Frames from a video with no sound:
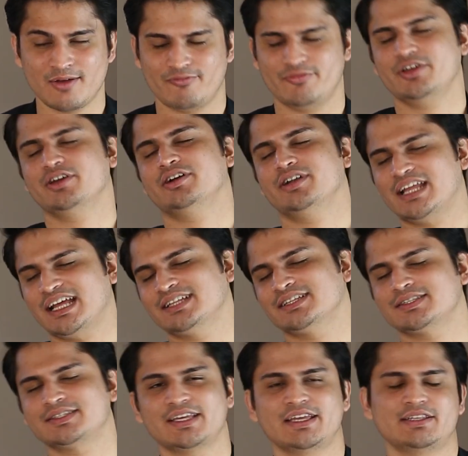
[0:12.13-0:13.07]
Weird in
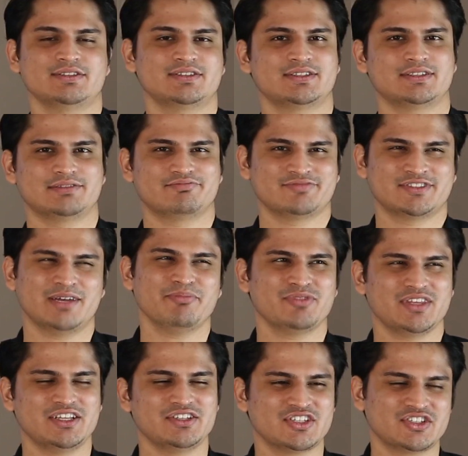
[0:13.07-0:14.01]
the sense
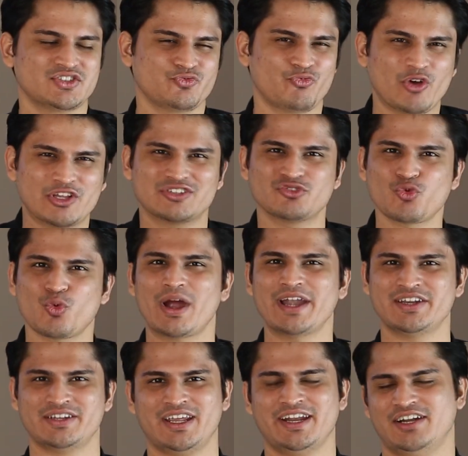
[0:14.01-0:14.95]
something just wasn't
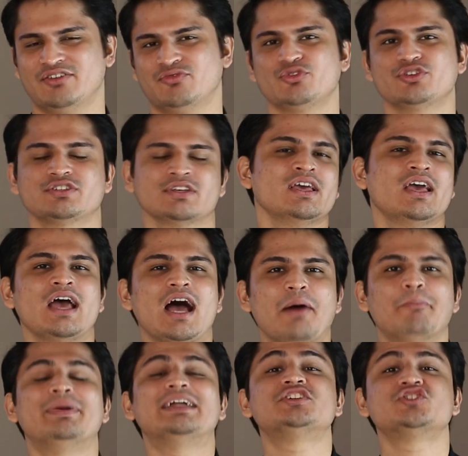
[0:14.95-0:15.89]
quite right. It was
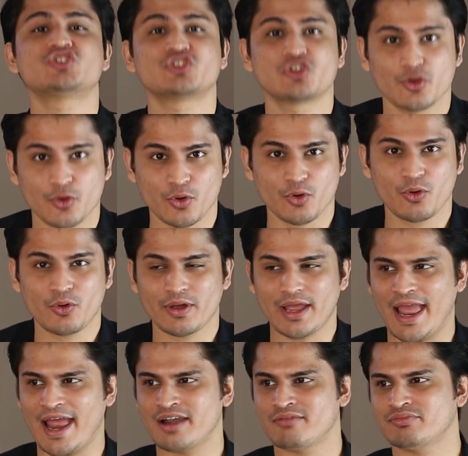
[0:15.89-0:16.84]
a bit slow
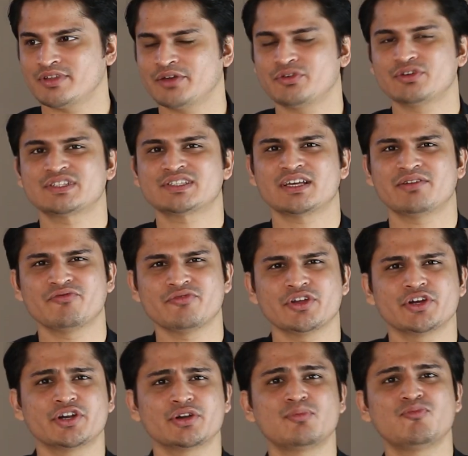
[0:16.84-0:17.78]
and there was some
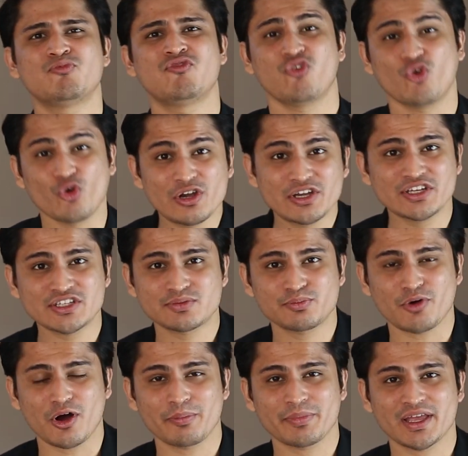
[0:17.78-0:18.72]
weird folders
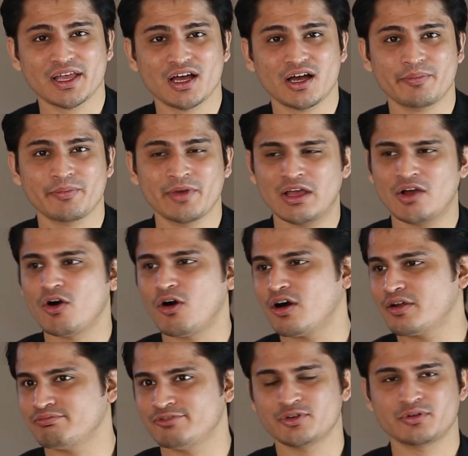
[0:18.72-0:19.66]
popping up
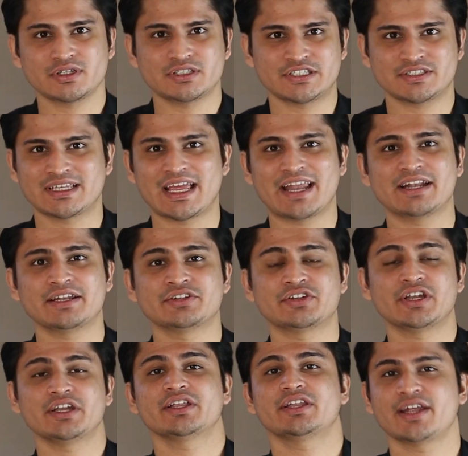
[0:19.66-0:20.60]
or you were just getting
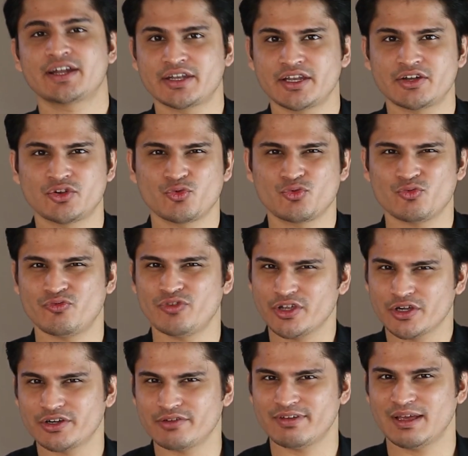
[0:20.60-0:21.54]
redirected to
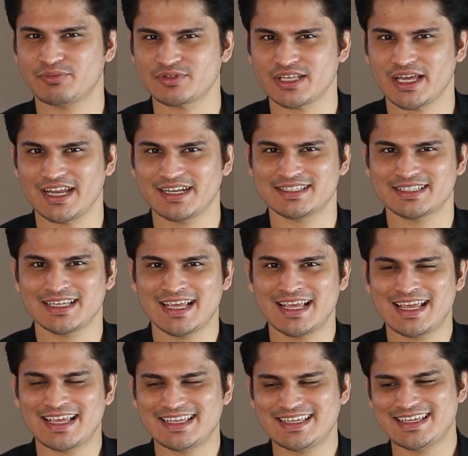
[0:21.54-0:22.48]
weird websites.
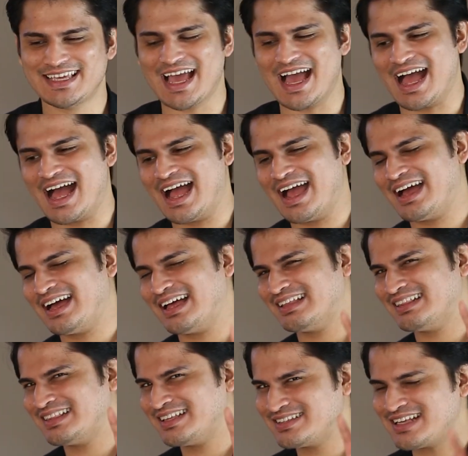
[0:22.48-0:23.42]
Yeah,
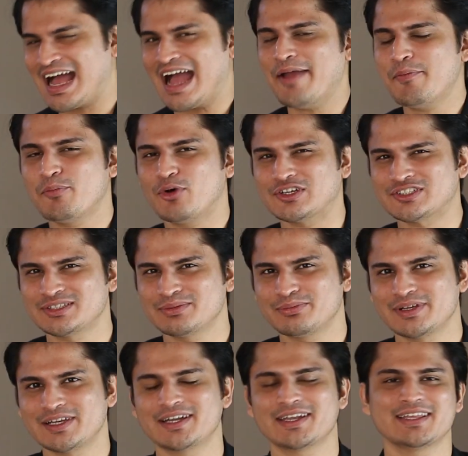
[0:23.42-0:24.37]
there's a high
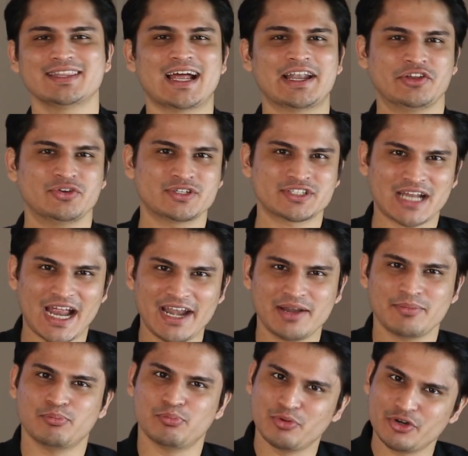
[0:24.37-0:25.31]
possibility that you
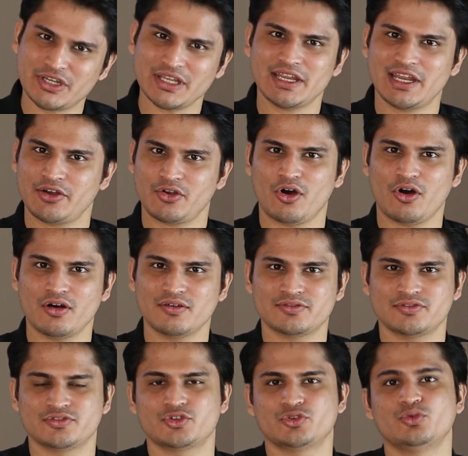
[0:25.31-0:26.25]
tried putting it
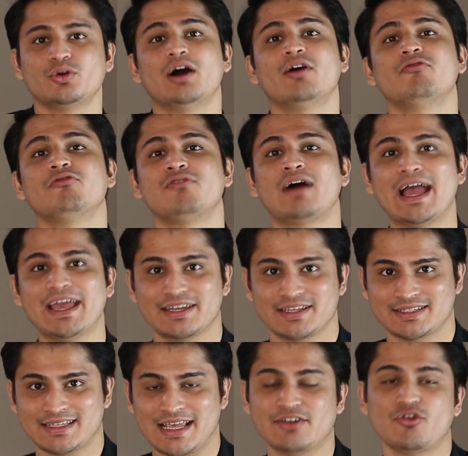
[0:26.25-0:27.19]
off to a
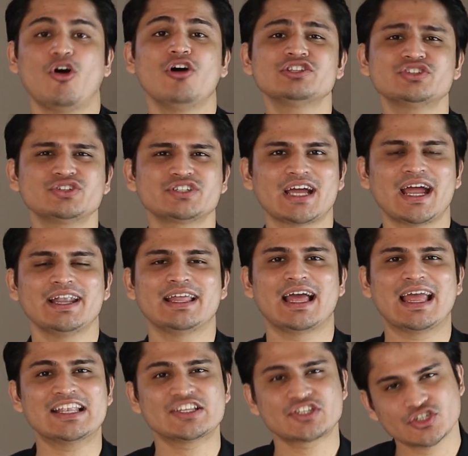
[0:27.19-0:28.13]
virus and also tried
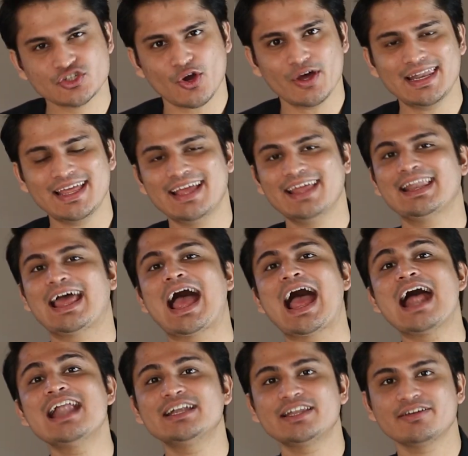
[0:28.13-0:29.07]
installing an
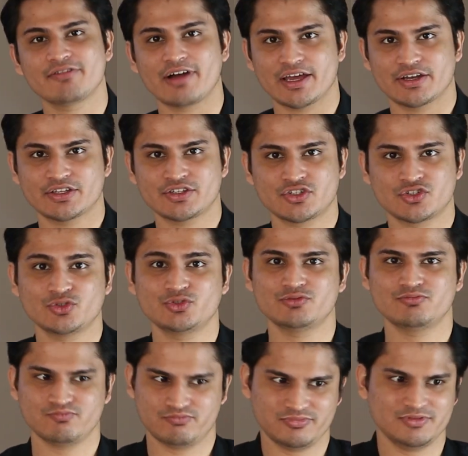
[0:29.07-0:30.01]
antivirus
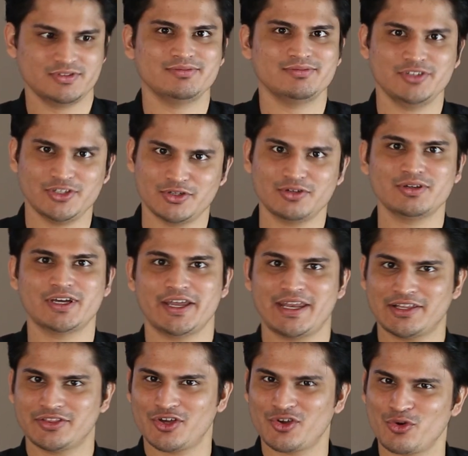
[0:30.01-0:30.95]
to, you know,
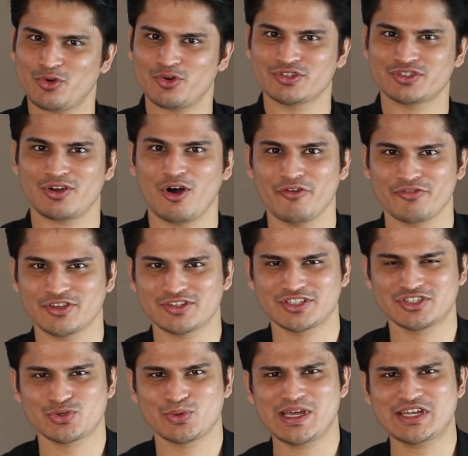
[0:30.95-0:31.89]
correct the course of your
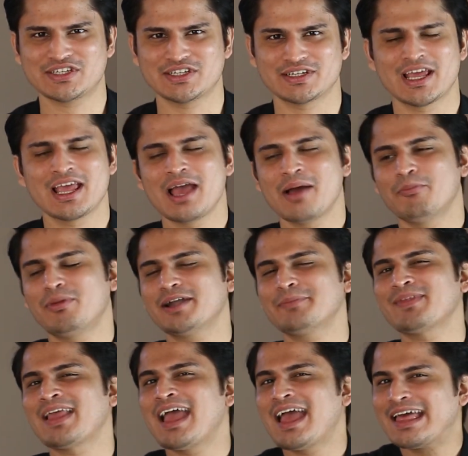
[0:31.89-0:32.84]
situation.
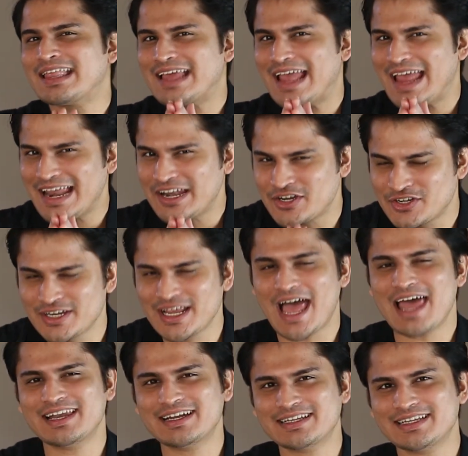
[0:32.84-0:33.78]
But in
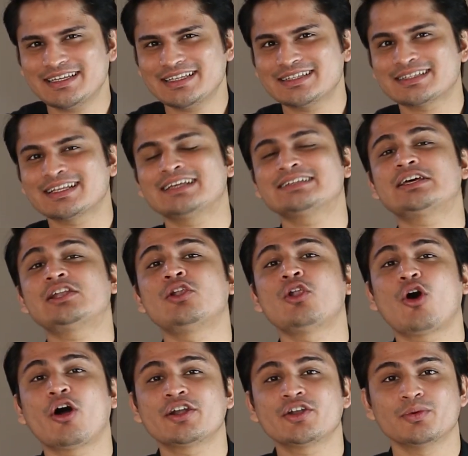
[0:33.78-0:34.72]
reality, there's a
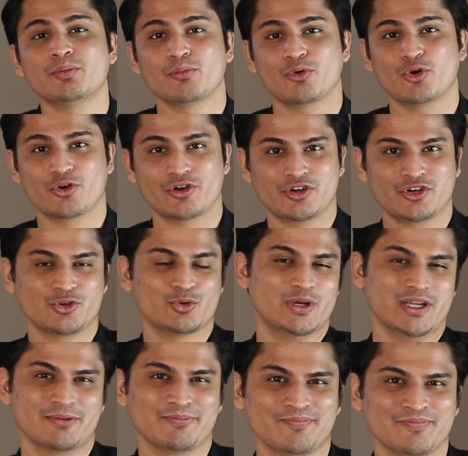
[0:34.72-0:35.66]
lot more
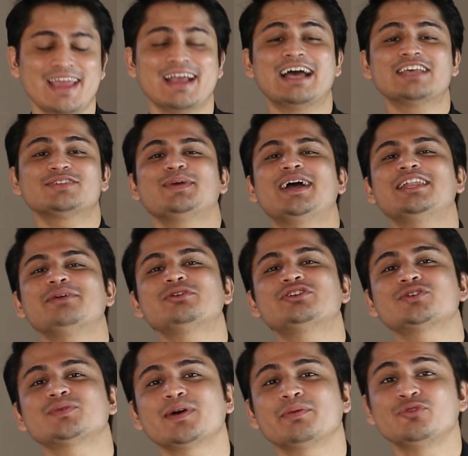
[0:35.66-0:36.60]
to it. Hey guys, my name
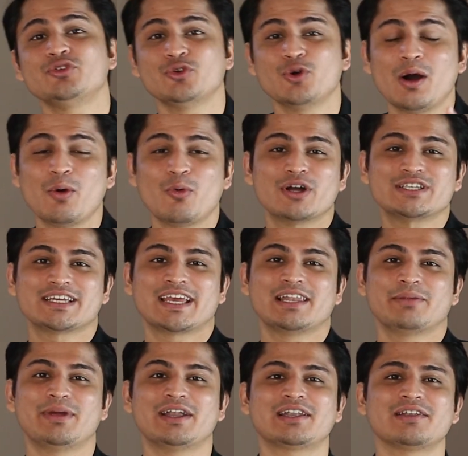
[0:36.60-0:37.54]
is Shubham. You are watching
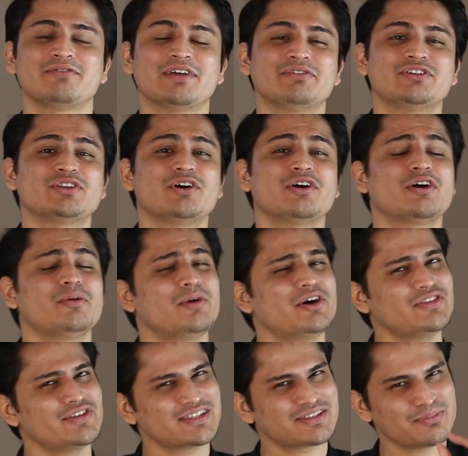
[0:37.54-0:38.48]
Elemental where we talk
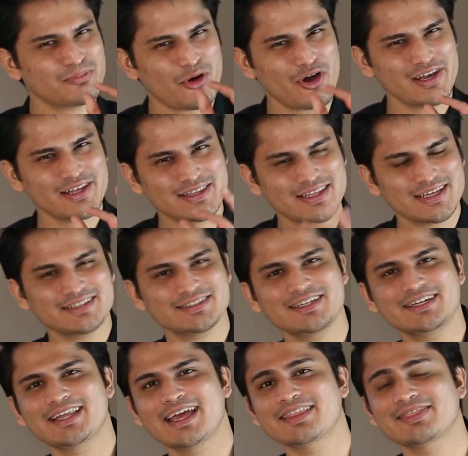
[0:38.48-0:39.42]
about the smaller things
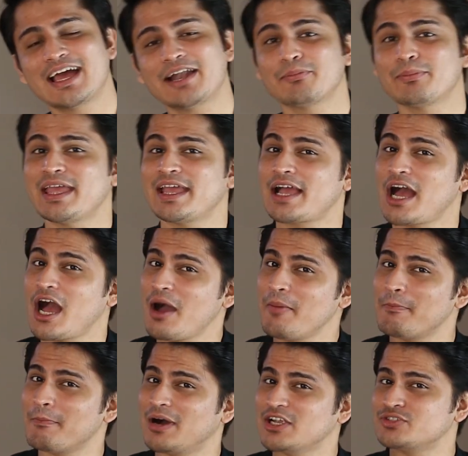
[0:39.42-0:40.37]
in tech that make a
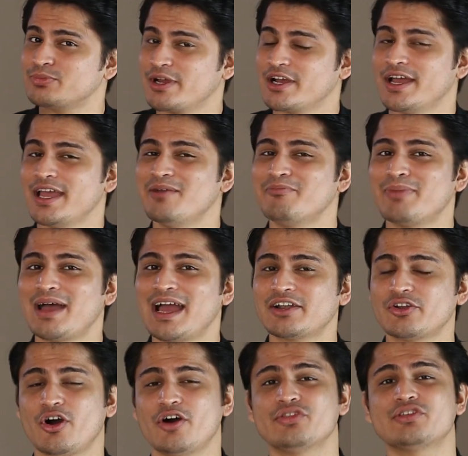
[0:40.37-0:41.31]
much bigger
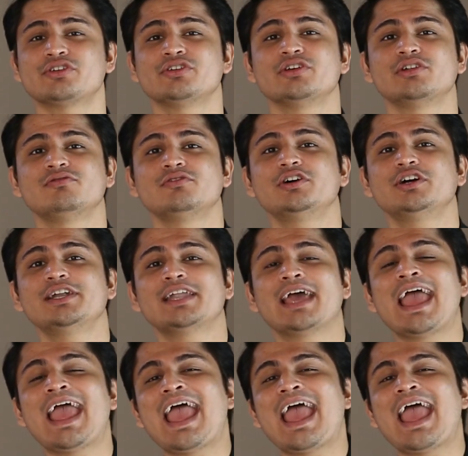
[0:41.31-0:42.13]
impact on the real world.